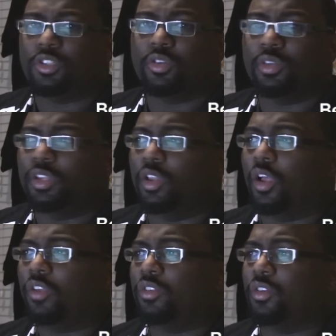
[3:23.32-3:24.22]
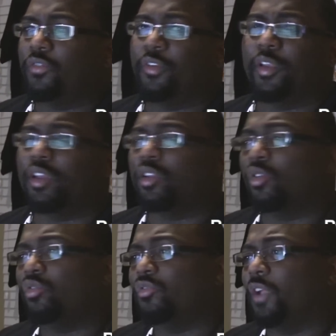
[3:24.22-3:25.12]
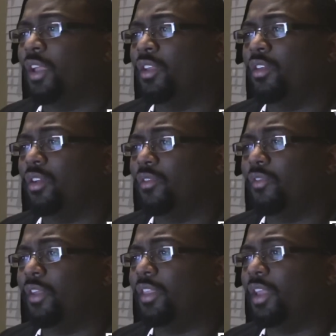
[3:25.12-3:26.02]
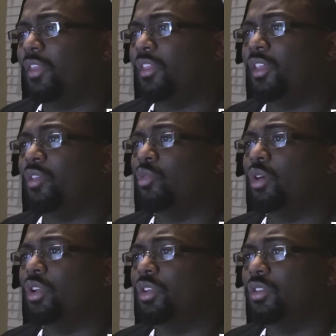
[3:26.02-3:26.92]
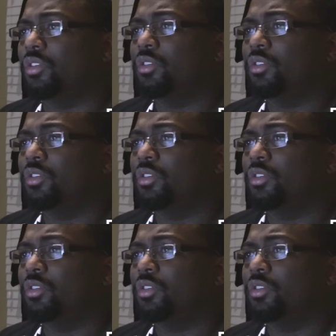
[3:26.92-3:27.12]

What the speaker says: He lost a very close fight, a fight that I think he won.